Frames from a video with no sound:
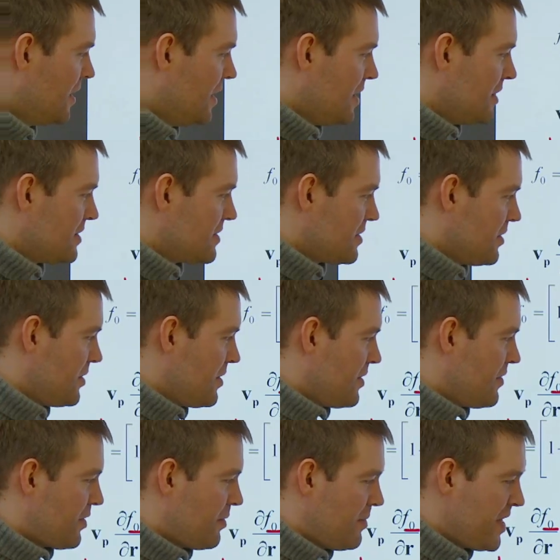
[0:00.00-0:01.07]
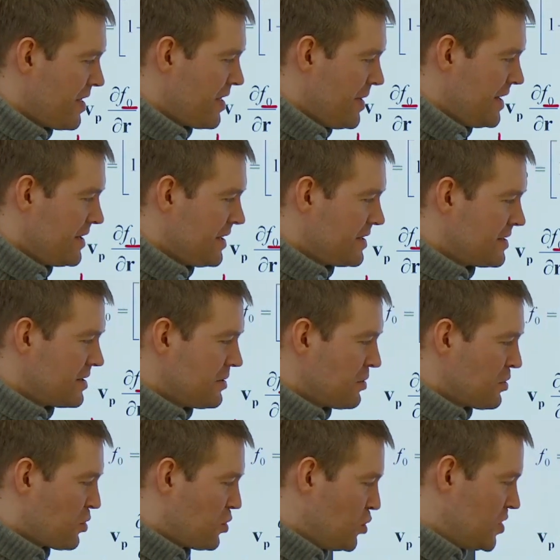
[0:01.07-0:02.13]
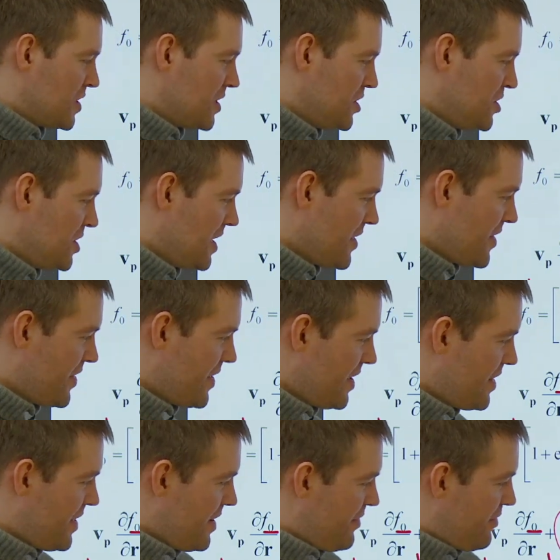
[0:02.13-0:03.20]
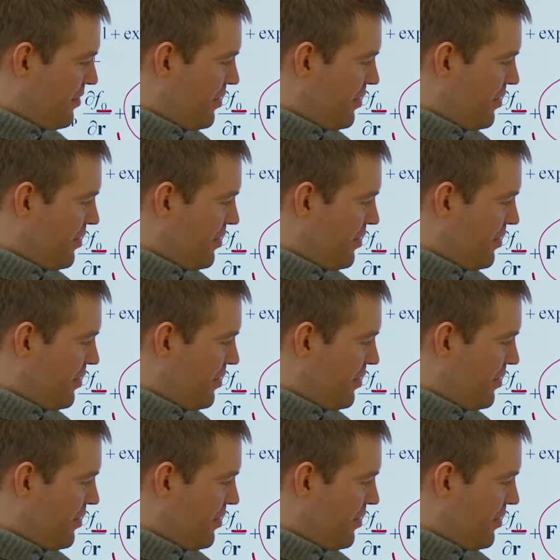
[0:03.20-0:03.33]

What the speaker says: So from mathematics, you could suggest that that